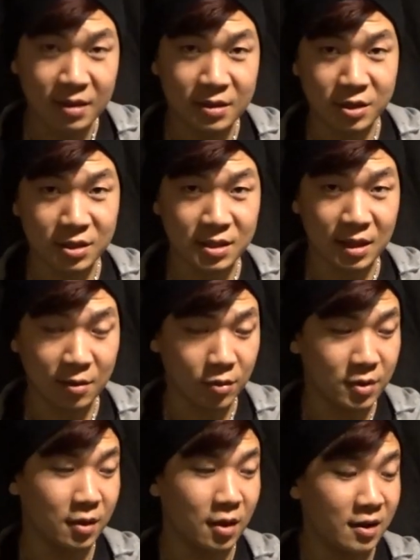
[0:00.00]
Just like
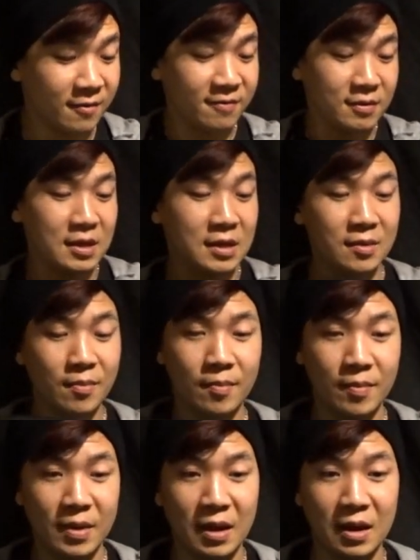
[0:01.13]
with a lot of the
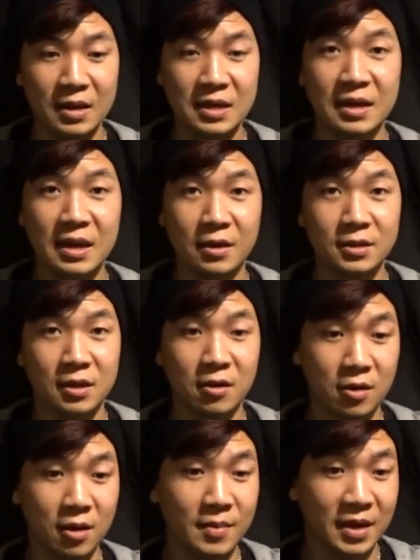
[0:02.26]
ENLs that are
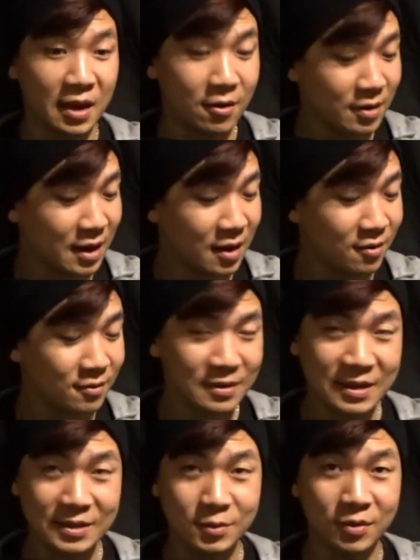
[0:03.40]
coming out now,
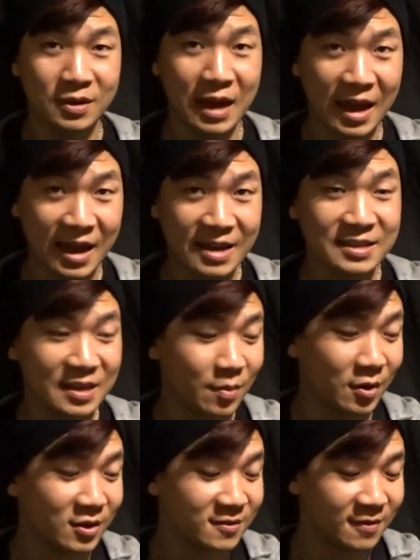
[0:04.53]
this one has a
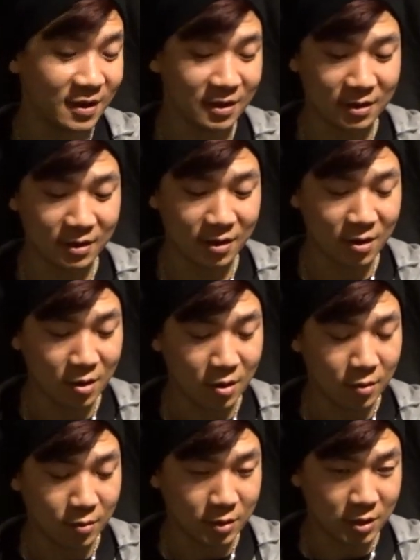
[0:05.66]
MOSFET in it,
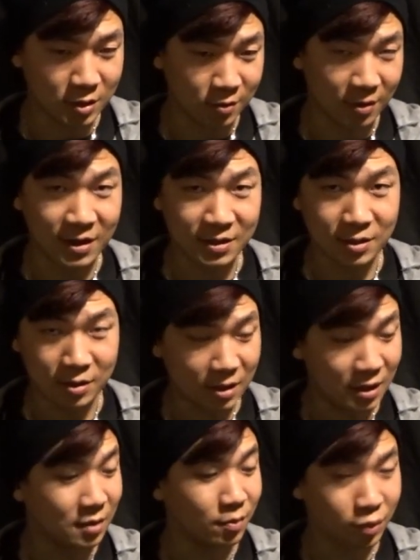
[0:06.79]
which is great. So you
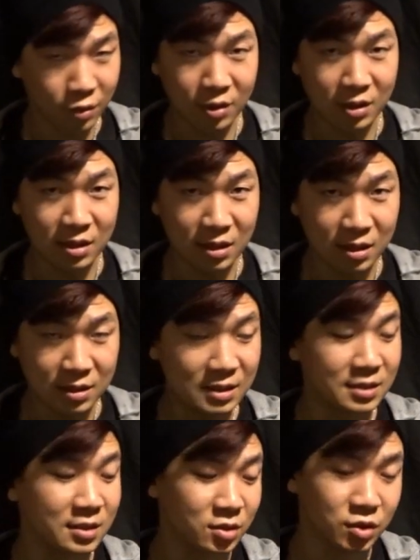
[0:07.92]
get pretty
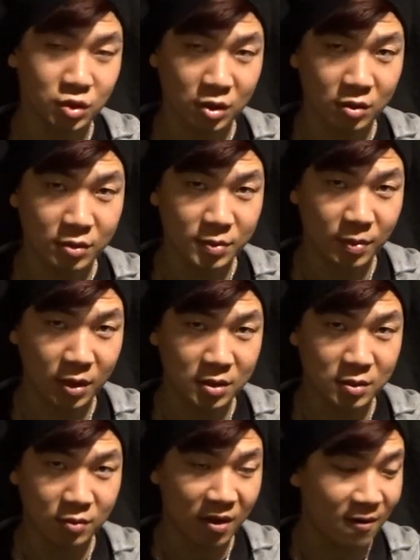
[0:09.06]
decent trigger
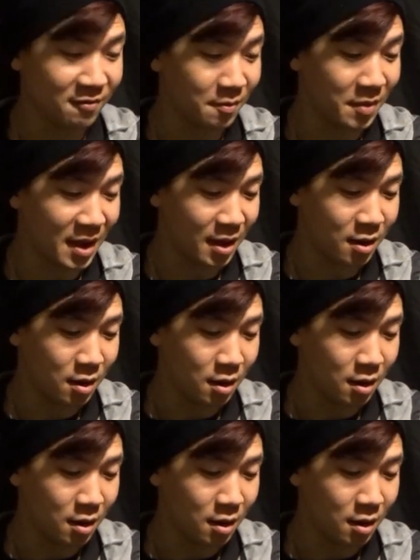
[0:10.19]
response right off the bat.